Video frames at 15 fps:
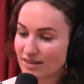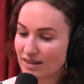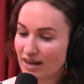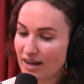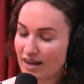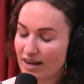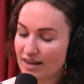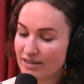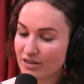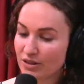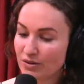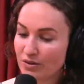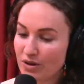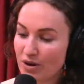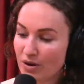I, I
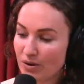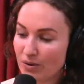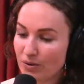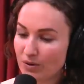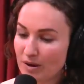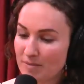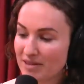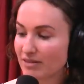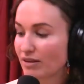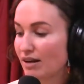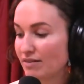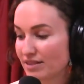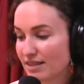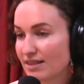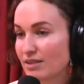don't know. I mean,
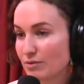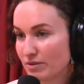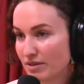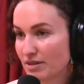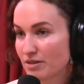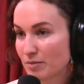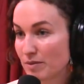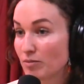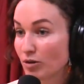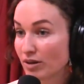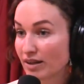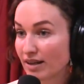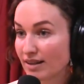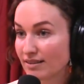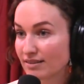obviously, this was a Supreme Court
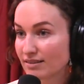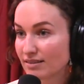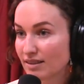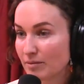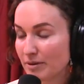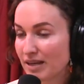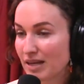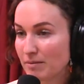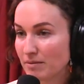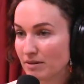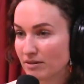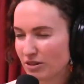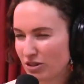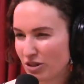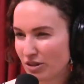case. It became a,
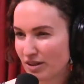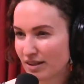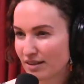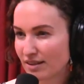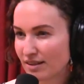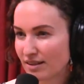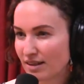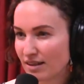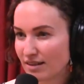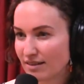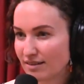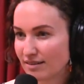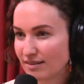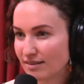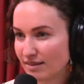did you know that? That it,
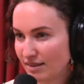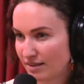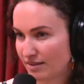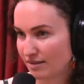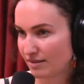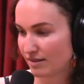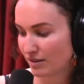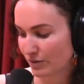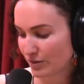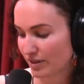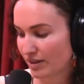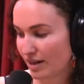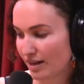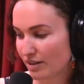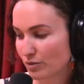this, there was a
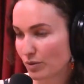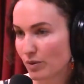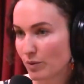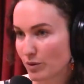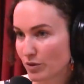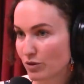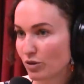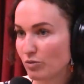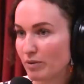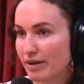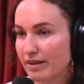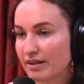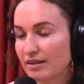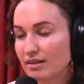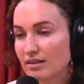case where we were sued by
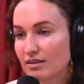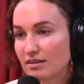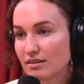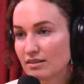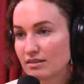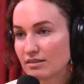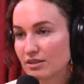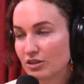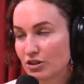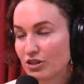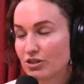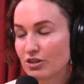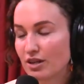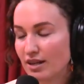the, the church.